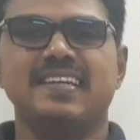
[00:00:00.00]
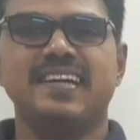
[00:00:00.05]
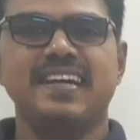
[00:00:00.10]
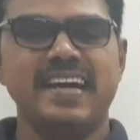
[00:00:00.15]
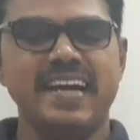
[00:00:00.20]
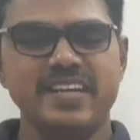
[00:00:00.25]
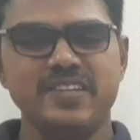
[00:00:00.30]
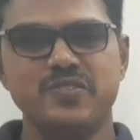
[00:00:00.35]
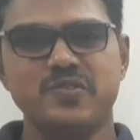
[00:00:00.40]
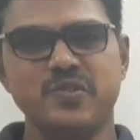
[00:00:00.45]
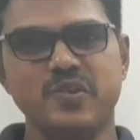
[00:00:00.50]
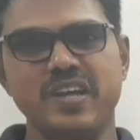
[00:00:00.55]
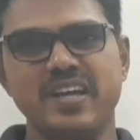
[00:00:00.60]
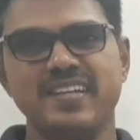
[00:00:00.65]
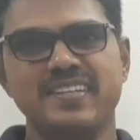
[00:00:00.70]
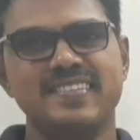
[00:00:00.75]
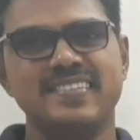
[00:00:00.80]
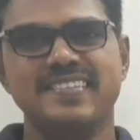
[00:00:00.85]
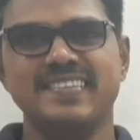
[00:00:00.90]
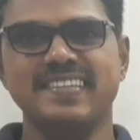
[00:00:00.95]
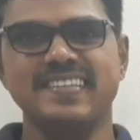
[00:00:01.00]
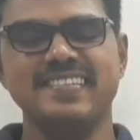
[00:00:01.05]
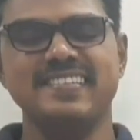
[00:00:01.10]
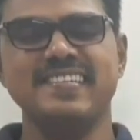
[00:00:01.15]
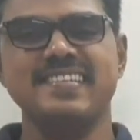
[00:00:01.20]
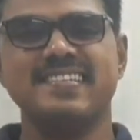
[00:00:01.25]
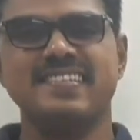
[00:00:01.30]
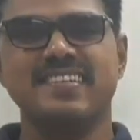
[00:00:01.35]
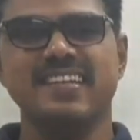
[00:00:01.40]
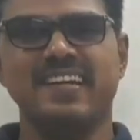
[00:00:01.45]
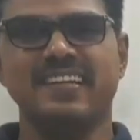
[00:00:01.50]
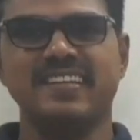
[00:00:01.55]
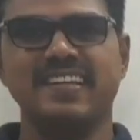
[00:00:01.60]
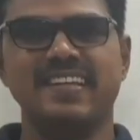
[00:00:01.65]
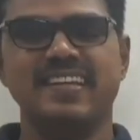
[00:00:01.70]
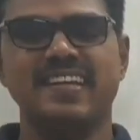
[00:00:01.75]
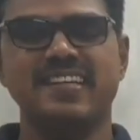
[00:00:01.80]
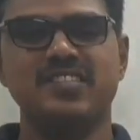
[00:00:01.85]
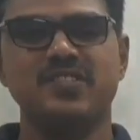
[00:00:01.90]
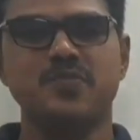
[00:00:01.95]
Hi students, this is Dr.
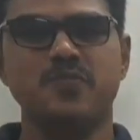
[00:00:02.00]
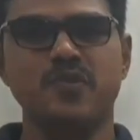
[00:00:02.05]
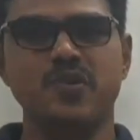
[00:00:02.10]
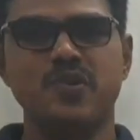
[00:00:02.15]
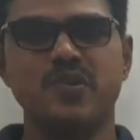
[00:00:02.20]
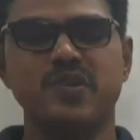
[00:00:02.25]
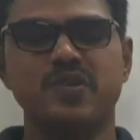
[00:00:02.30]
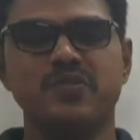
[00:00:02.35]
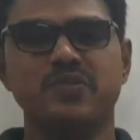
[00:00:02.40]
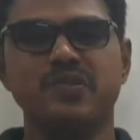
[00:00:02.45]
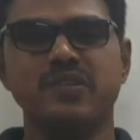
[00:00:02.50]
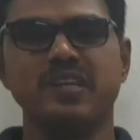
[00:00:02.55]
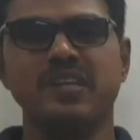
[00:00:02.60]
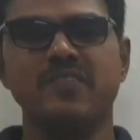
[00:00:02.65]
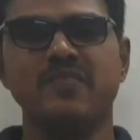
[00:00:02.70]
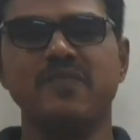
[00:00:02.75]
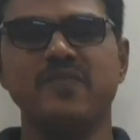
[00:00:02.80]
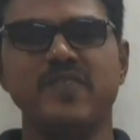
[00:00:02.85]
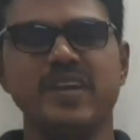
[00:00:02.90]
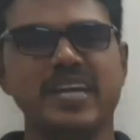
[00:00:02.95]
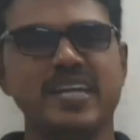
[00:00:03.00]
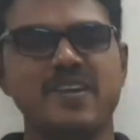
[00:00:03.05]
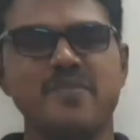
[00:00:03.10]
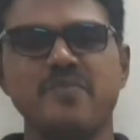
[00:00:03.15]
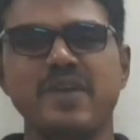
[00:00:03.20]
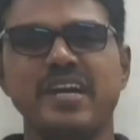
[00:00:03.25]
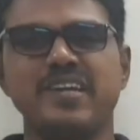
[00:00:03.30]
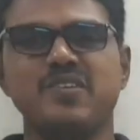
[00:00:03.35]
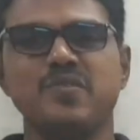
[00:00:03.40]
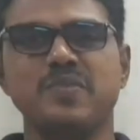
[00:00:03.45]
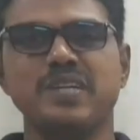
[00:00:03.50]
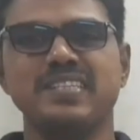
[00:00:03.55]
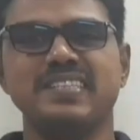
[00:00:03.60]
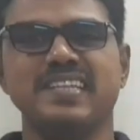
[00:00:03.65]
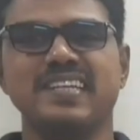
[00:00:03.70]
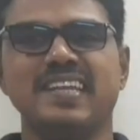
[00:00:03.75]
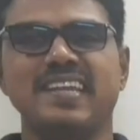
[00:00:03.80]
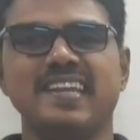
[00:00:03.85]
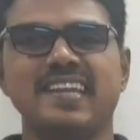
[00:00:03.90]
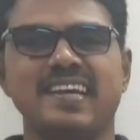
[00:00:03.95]
H. Mohan Sundaram. Welcome back to my
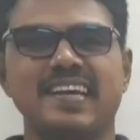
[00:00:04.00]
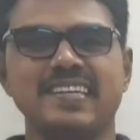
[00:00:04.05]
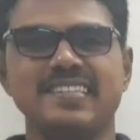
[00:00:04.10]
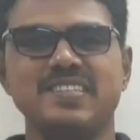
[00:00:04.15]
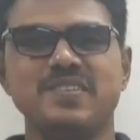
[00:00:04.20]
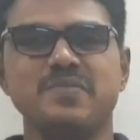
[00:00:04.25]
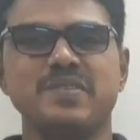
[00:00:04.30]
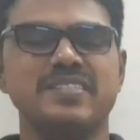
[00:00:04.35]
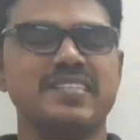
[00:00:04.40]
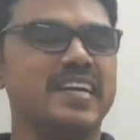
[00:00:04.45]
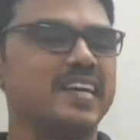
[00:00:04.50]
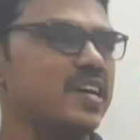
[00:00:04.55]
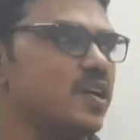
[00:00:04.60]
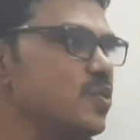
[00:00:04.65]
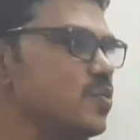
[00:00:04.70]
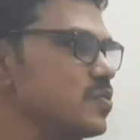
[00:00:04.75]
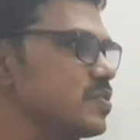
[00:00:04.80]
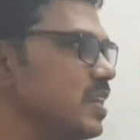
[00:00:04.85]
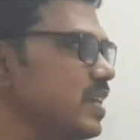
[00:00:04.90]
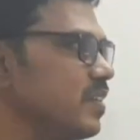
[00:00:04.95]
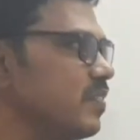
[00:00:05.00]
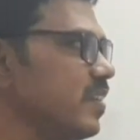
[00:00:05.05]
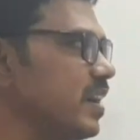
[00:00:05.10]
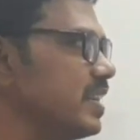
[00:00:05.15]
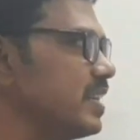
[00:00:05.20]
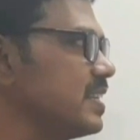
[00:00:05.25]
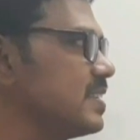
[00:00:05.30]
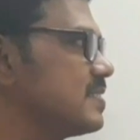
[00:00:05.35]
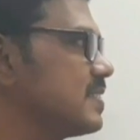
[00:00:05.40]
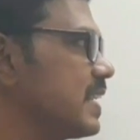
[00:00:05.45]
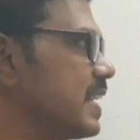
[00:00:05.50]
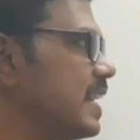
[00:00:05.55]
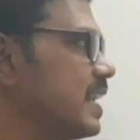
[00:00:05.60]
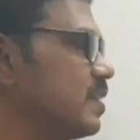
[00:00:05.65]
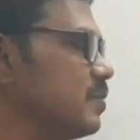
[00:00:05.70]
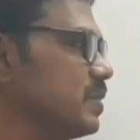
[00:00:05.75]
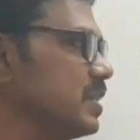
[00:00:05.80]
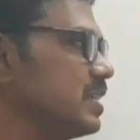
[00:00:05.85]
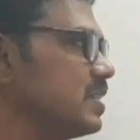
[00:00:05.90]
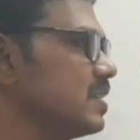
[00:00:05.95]
channel HMS Accounts and Finance
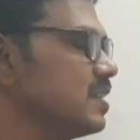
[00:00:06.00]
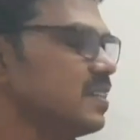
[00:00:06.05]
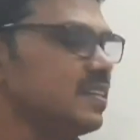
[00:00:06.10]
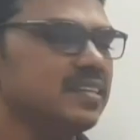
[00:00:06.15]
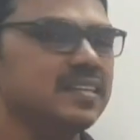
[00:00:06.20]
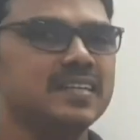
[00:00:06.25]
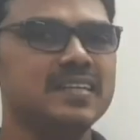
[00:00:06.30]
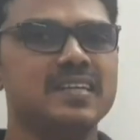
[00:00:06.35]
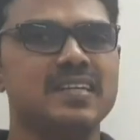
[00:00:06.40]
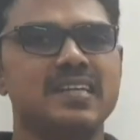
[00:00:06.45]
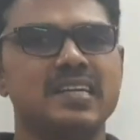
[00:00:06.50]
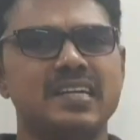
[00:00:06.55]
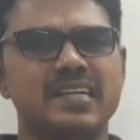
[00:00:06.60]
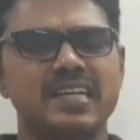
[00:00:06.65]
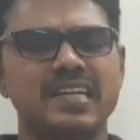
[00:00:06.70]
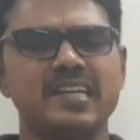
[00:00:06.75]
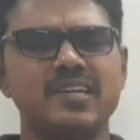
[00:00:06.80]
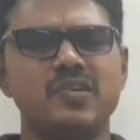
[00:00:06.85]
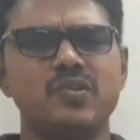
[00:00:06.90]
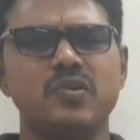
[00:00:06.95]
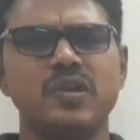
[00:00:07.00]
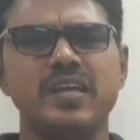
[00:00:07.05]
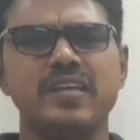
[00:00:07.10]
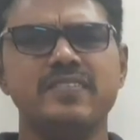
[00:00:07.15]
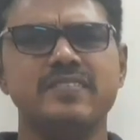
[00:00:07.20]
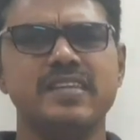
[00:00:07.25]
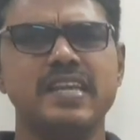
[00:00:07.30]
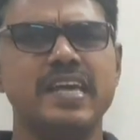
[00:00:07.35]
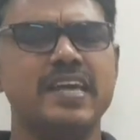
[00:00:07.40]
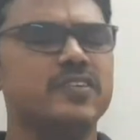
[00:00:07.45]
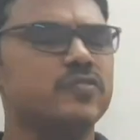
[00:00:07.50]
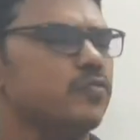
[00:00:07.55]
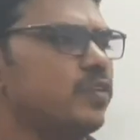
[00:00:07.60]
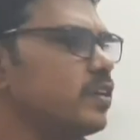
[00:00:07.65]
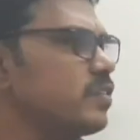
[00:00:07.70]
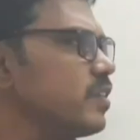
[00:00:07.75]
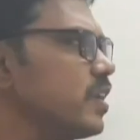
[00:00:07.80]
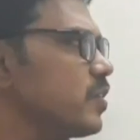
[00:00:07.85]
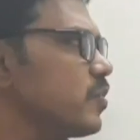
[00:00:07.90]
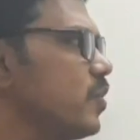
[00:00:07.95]
Academy. In today's class, what
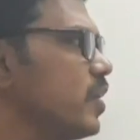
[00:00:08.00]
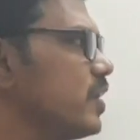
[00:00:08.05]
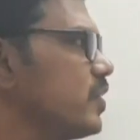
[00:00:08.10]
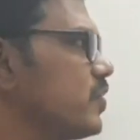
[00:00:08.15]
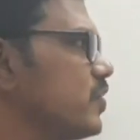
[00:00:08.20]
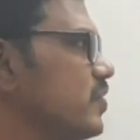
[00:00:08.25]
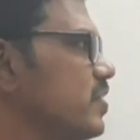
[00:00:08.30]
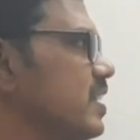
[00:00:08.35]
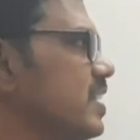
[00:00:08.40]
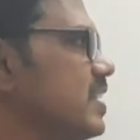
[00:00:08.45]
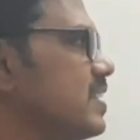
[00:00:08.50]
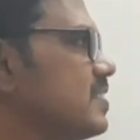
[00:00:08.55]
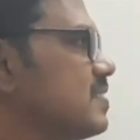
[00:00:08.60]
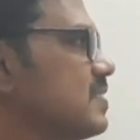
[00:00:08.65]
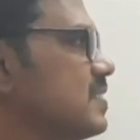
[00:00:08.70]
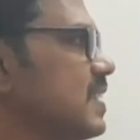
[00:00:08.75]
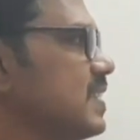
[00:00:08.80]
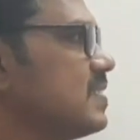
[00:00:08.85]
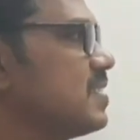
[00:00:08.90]
you are going to see is the